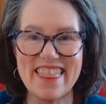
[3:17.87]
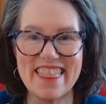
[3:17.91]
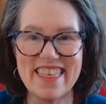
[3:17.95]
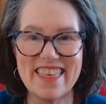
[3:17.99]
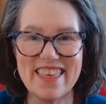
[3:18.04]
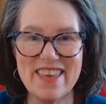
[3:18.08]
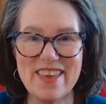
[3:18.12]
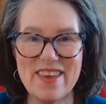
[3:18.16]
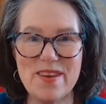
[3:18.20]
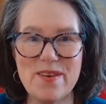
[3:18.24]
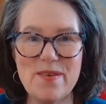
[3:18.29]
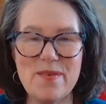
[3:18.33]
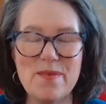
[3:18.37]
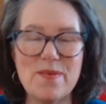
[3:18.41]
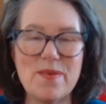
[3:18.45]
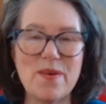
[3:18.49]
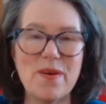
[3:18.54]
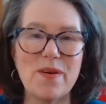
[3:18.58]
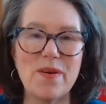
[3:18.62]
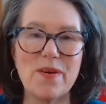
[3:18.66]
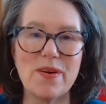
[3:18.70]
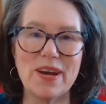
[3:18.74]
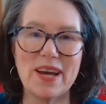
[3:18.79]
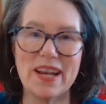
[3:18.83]
you
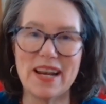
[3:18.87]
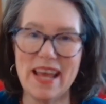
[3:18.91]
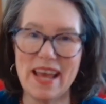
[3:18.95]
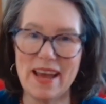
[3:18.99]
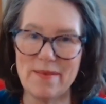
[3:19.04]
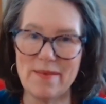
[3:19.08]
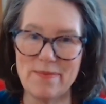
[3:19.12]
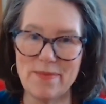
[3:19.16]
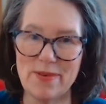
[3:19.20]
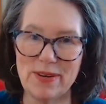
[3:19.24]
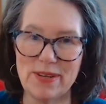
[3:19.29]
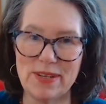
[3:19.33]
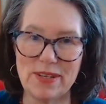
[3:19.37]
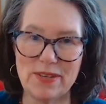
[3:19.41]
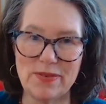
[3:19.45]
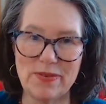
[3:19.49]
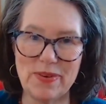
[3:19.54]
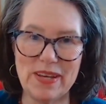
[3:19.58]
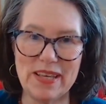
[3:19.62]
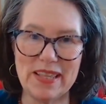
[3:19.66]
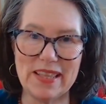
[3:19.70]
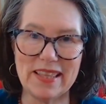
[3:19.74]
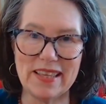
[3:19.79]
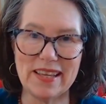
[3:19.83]
are going to have more
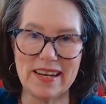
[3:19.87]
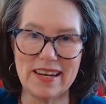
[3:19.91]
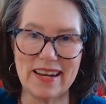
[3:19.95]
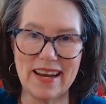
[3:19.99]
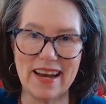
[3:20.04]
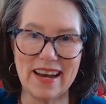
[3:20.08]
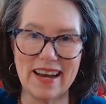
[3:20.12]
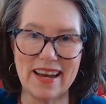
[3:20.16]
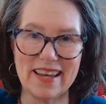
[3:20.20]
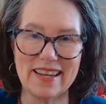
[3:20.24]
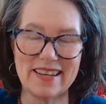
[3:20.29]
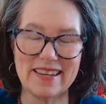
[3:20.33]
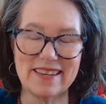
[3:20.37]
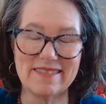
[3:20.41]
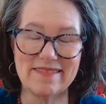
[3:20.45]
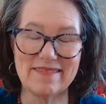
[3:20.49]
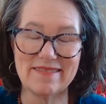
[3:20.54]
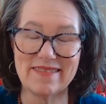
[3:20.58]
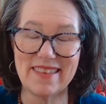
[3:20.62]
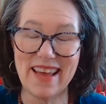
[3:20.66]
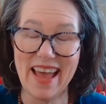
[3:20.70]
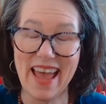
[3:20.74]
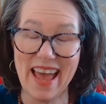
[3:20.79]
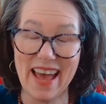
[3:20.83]
strength than I
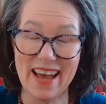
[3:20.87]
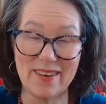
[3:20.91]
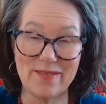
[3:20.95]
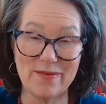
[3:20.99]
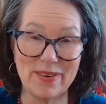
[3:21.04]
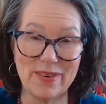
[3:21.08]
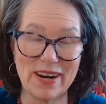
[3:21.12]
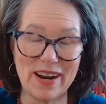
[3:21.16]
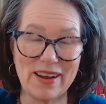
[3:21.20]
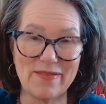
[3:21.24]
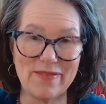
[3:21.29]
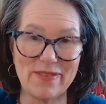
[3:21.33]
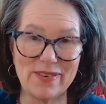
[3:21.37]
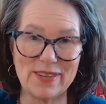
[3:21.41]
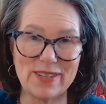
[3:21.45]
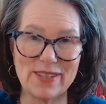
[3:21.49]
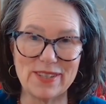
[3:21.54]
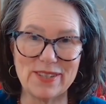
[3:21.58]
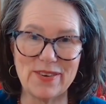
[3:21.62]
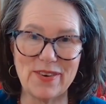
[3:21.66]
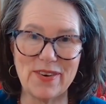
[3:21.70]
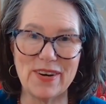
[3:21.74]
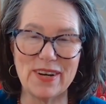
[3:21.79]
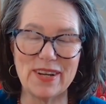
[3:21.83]
had when I first
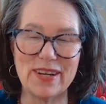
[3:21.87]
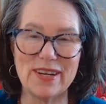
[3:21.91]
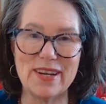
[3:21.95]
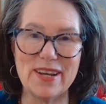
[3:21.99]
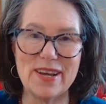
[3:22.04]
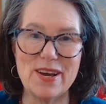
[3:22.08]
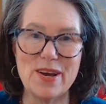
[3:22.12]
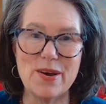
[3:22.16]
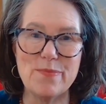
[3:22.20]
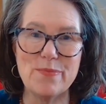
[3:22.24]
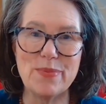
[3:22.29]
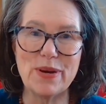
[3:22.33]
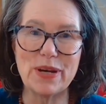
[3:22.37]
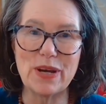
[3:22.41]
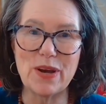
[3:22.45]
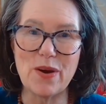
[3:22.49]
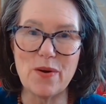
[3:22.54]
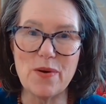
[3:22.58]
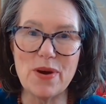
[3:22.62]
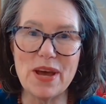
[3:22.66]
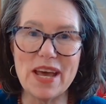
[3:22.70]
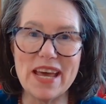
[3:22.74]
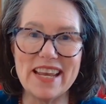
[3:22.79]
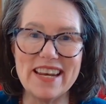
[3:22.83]
started. But
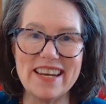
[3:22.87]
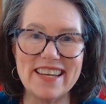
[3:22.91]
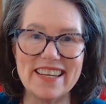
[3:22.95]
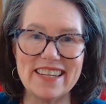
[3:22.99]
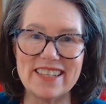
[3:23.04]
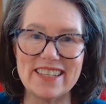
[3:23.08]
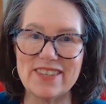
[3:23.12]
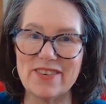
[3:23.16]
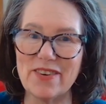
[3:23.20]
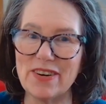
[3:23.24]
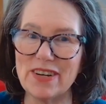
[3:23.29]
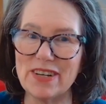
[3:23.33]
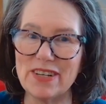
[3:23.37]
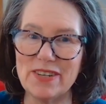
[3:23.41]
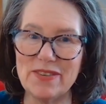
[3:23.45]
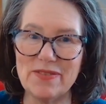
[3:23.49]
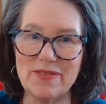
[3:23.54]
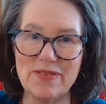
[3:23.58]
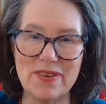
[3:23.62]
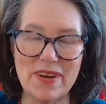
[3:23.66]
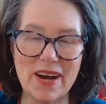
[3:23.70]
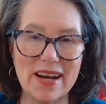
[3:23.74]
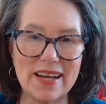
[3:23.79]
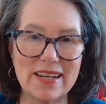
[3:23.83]
go ahead and get started. Do
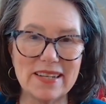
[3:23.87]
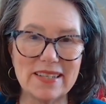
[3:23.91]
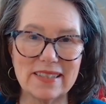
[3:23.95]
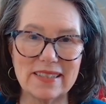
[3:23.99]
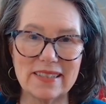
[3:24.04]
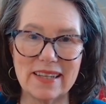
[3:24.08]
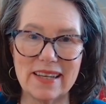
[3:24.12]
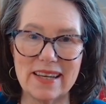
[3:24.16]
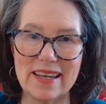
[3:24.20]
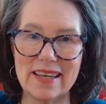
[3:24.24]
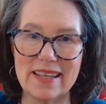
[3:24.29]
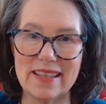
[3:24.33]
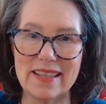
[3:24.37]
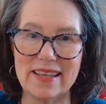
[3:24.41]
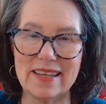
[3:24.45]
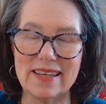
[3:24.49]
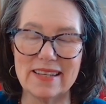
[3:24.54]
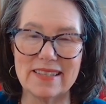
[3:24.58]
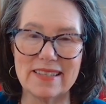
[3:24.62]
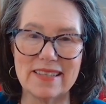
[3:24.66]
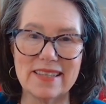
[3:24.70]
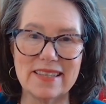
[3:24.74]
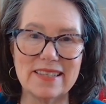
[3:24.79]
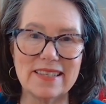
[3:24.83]
not delay
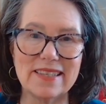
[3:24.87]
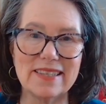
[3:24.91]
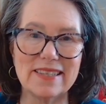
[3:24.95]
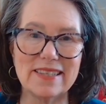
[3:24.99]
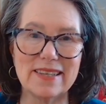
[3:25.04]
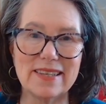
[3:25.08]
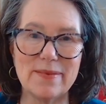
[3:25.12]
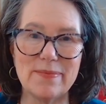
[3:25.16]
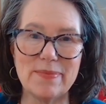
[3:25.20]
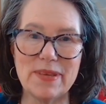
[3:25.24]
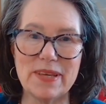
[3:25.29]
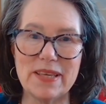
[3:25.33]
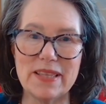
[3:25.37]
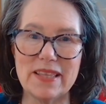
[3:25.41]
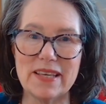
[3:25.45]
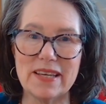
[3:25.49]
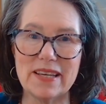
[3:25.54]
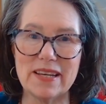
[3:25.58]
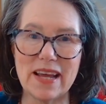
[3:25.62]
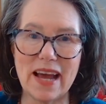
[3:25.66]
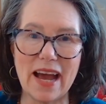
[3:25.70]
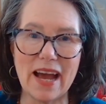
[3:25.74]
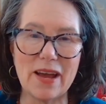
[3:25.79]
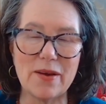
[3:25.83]
this. This is something that
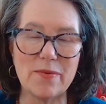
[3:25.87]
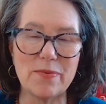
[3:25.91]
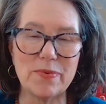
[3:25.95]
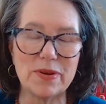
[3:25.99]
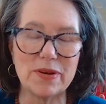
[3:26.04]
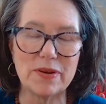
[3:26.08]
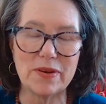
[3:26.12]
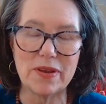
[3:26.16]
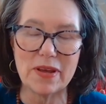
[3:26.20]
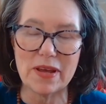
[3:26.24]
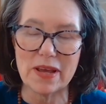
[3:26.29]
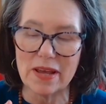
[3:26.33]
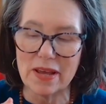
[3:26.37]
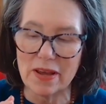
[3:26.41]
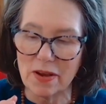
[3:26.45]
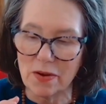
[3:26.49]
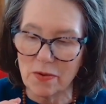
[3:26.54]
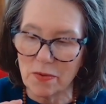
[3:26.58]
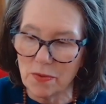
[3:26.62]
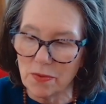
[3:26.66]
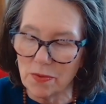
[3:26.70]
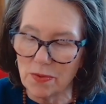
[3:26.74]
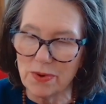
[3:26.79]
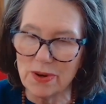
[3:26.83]
I would
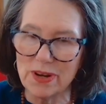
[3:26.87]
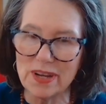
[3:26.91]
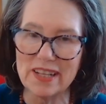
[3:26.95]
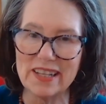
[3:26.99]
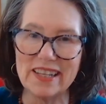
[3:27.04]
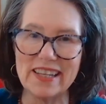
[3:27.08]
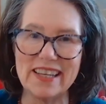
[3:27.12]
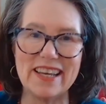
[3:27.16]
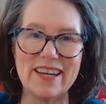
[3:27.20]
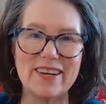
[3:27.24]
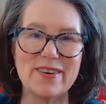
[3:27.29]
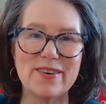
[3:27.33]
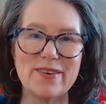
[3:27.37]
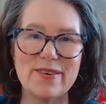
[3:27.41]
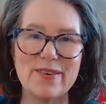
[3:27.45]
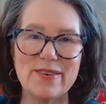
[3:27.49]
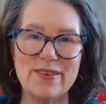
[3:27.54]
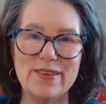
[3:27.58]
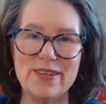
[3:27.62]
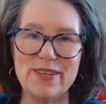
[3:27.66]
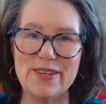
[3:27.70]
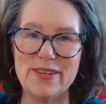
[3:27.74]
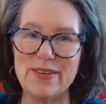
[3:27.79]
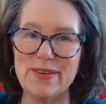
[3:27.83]
really
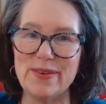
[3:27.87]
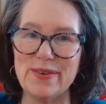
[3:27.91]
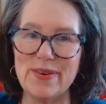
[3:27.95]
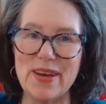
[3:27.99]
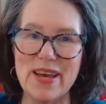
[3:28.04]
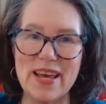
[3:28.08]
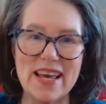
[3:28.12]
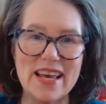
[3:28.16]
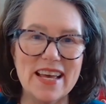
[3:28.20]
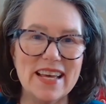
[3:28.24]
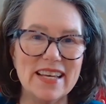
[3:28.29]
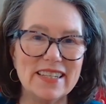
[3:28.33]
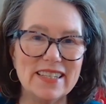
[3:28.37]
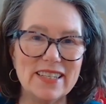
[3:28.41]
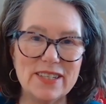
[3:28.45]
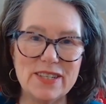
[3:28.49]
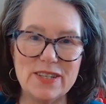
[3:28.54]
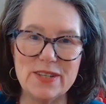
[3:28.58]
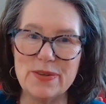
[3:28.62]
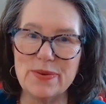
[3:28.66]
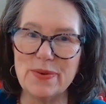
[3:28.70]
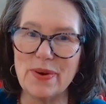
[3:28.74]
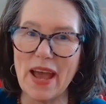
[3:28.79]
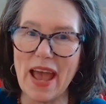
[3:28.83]
encourage you to
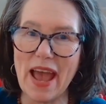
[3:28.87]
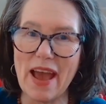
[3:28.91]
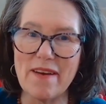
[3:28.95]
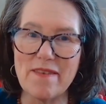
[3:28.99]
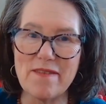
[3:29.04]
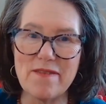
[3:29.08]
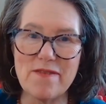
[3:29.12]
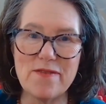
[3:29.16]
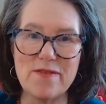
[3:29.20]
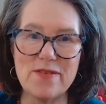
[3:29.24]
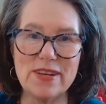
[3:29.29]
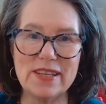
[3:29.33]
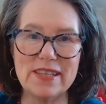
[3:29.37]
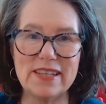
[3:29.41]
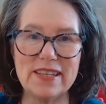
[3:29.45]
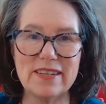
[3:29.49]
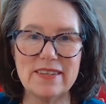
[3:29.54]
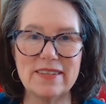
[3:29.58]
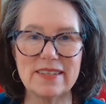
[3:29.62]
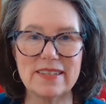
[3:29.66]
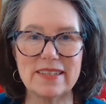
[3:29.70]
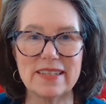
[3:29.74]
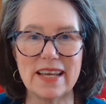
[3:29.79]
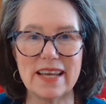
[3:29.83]
do every
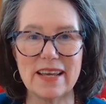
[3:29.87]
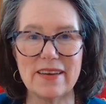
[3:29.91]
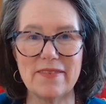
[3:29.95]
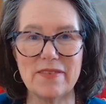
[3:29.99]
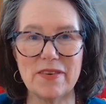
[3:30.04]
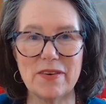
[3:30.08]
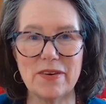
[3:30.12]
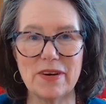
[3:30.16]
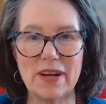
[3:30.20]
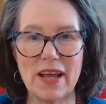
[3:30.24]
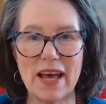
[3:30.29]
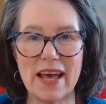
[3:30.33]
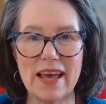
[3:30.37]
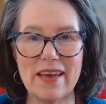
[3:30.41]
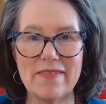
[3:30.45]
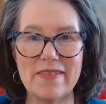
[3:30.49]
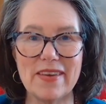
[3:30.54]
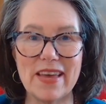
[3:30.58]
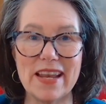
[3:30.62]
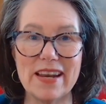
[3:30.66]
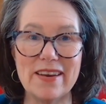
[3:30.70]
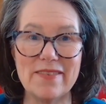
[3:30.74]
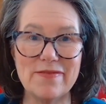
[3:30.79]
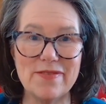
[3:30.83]
single day of your life.
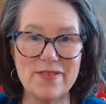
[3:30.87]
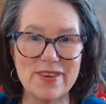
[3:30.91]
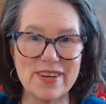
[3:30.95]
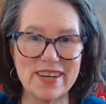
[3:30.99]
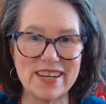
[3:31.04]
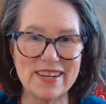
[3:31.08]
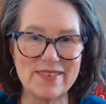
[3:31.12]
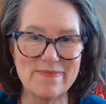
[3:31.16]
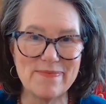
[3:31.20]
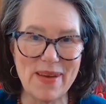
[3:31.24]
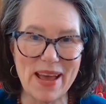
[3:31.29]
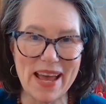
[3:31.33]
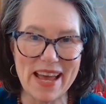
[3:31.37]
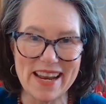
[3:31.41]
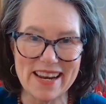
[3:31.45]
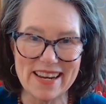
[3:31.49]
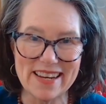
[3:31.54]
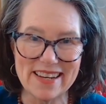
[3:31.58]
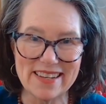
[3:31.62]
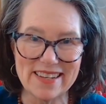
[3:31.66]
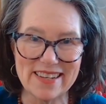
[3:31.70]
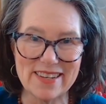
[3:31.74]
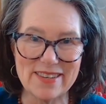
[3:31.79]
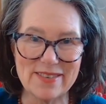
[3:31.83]
And if you can
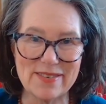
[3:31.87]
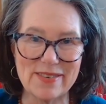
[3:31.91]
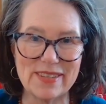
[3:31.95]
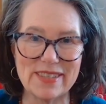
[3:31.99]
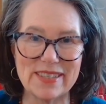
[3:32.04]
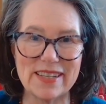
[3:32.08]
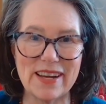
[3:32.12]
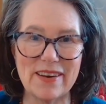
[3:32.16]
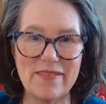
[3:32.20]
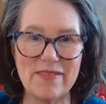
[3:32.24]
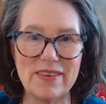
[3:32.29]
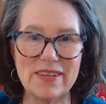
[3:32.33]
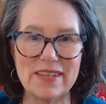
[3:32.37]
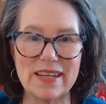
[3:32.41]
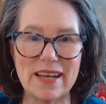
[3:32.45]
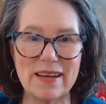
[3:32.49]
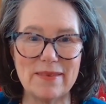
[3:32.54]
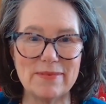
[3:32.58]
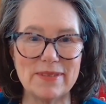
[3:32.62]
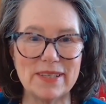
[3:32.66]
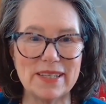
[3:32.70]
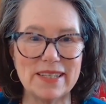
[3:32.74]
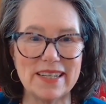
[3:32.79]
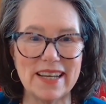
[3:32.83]
manage to do it several
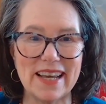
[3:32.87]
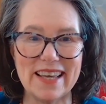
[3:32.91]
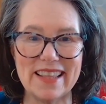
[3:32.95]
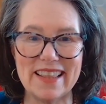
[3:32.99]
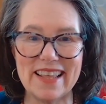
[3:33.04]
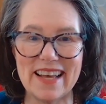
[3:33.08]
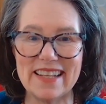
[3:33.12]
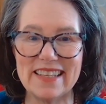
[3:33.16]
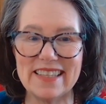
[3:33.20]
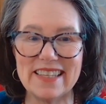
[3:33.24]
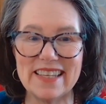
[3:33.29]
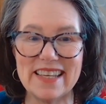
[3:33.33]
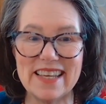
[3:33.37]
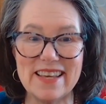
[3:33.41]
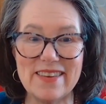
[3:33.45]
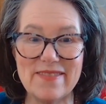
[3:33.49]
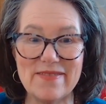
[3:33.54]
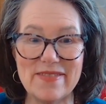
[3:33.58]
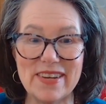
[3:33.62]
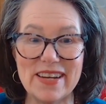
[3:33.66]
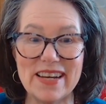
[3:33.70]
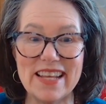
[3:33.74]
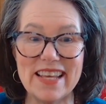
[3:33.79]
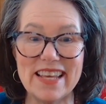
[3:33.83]
times a day, that's
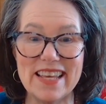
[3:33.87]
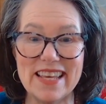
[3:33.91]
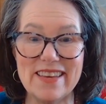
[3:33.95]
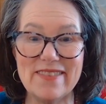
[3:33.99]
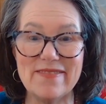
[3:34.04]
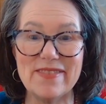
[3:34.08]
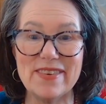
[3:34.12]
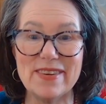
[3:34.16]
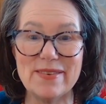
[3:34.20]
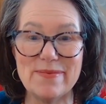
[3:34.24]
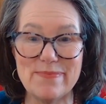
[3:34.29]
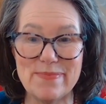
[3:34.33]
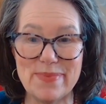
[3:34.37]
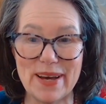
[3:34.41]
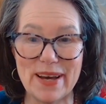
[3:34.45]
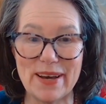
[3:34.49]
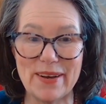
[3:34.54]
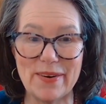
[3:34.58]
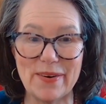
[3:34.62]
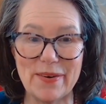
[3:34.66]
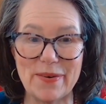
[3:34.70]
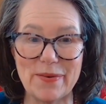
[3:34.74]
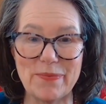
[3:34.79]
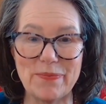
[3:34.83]
even
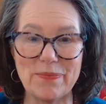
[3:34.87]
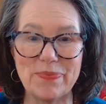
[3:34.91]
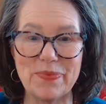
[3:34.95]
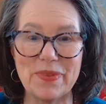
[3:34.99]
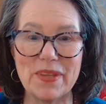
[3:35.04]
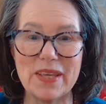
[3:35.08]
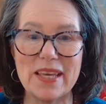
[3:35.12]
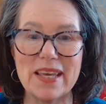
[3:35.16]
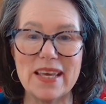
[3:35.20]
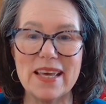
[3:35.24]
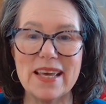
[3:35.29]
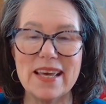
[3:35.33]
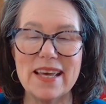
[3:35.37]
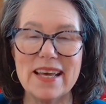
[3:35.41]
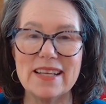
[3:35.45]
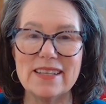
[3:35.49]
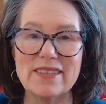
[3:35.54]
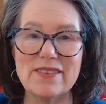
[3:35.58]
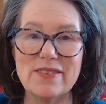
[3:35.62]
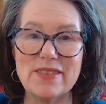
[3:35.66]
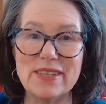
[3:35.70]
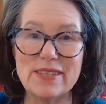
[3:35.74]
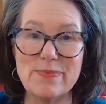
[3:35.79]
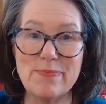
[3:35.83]
better.
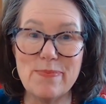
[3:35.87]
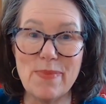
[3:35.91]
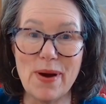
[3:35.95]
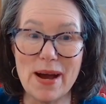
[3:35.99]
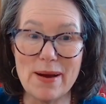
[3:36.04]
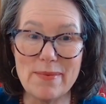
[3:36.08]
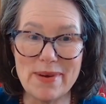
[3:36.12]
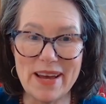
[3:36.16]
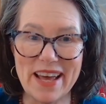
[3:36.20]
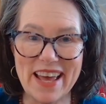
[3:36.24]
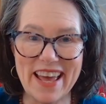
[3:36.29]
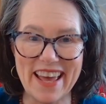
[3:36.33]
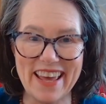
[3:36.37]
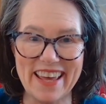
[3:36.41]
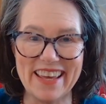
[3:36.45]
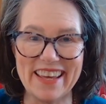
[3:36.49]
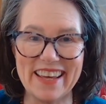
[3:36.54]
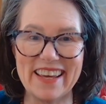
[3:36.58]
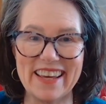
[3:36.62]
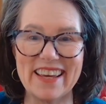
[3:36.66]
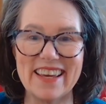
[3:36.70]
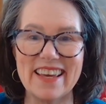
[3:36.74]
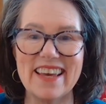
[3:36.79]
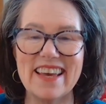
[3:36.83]
So this mama
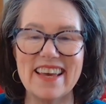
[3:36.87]
hang